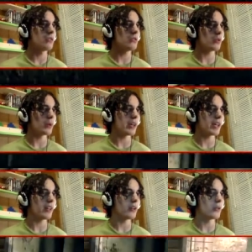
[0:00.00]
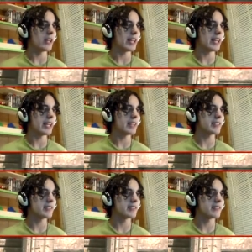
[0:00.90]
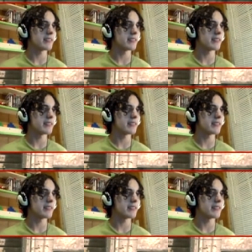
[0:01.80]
Ooh, hello ladies.